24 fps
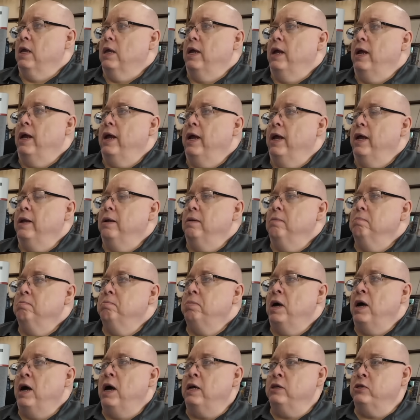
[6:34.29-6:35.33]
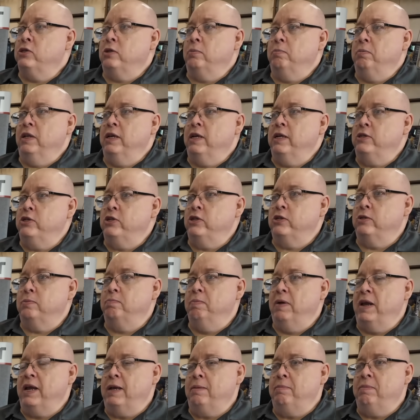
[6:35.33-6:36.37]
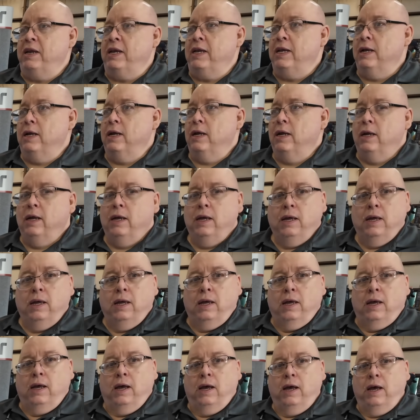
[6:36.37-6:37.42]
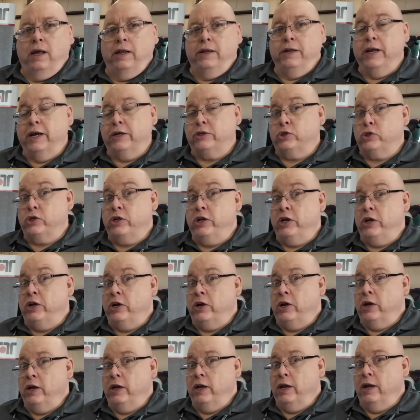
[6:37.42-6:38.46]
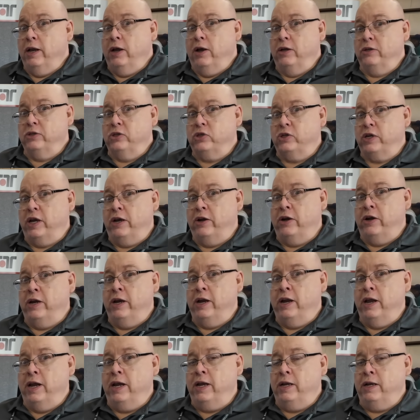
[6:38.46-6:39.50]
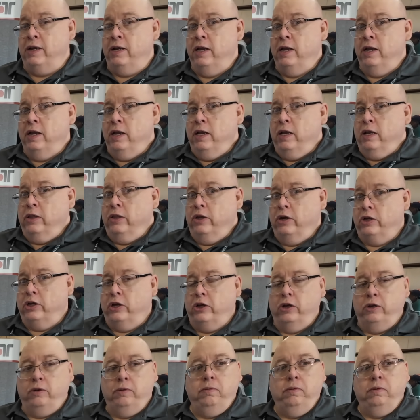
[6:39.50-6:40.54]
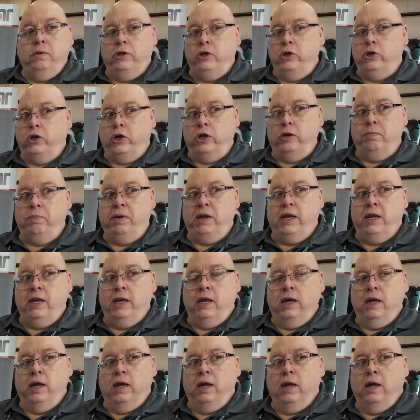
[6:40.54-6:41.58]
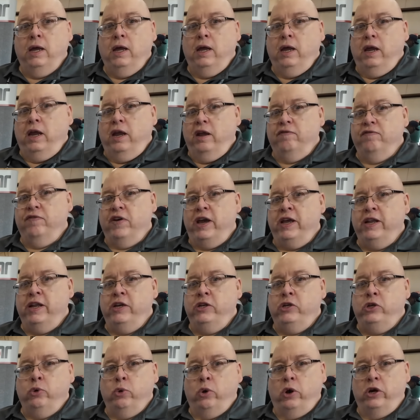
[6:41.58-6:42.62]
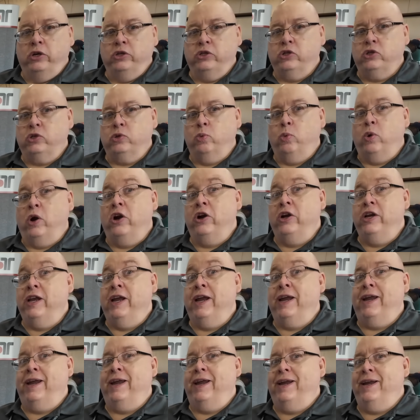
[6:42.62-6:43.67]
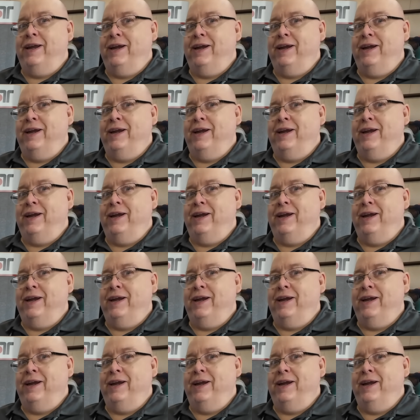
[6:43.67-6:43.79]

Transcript: And possibly, just maybe, next year on Saturday night, you could be invited to our soiree